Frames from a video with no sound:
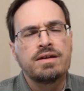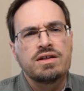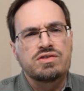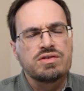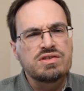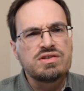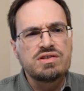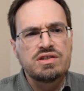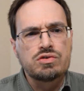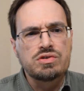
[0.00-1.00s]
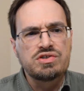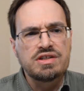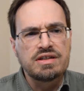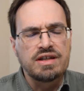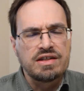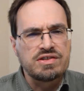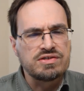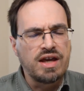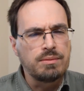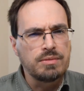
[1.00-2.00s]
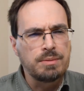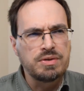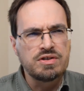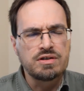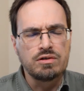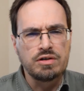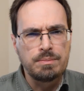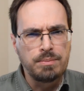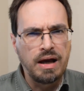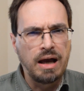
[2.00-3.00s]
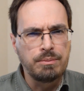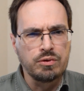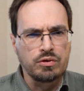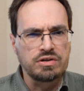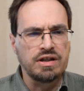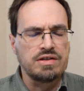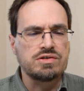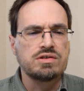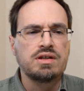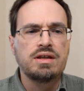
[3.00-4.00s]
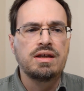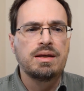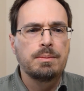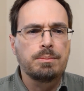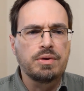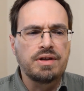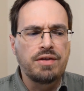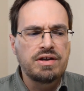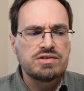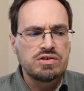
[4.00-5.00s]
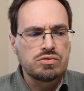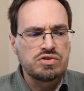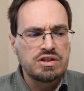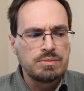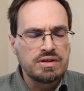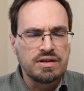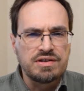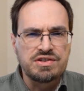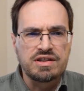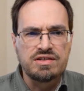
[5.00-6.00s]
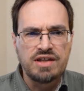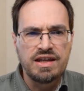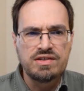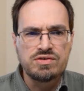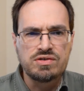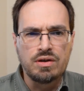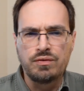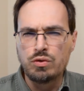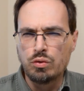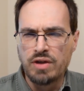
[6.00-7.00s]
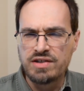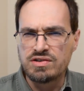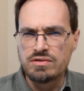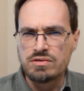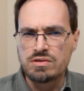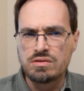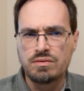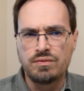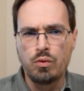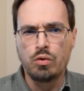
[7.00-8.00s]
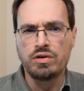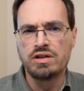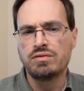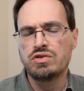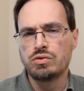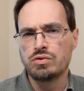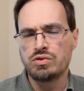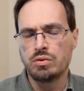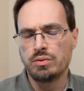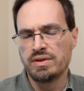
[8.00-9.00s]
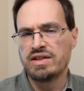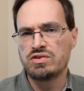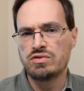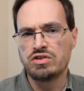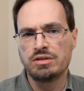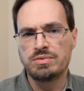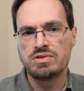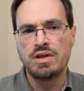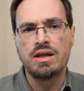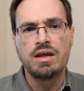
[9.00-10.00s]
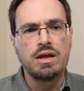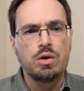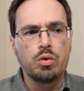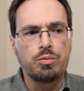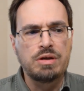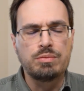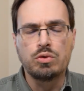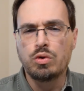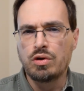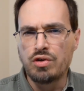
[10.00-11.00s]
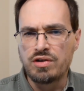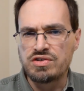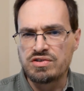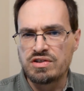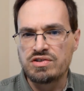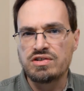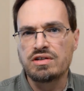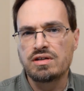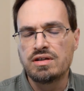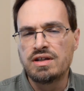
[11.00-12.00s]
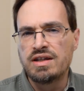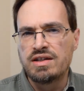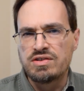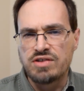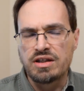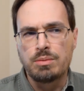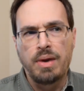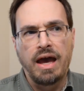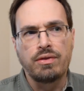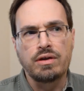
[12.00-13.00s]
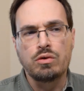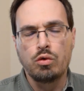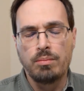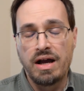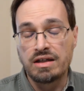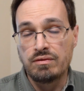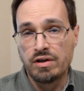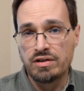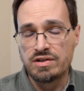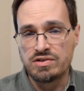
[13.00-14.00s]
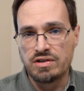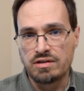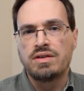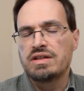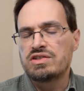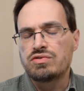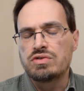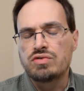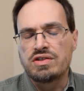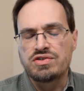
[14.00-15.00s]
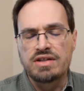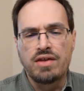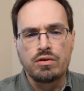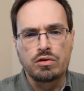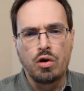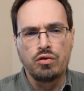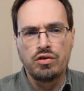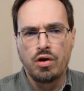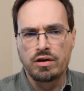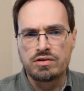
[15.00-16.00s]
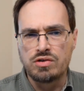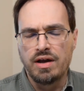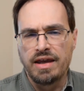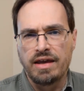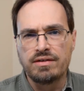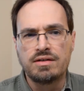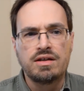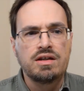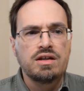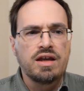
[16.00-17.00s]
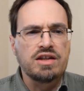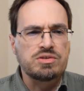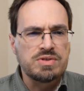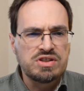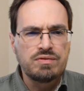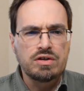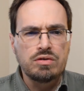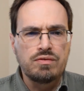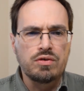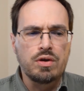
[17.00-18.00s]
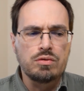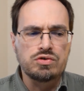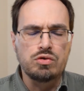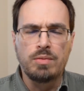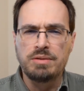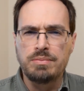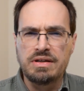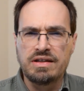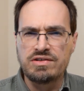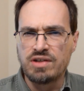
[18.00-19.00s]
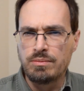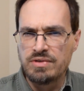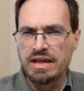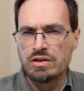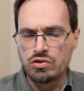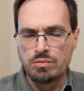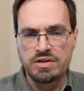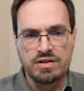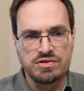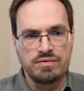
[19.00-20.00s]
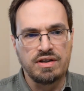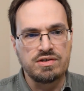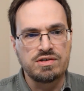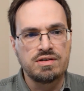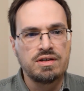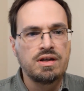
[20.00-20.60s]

So this is an interesting case. It's not a particularly popular case, but I think it's interesting because it contains a few lessons for individuals who are in relationships with people who are narcissistic, psychopathic, or Machiavellianistic. These three traits together are called the dark triad, and specifically for those who might be in some danger because of this.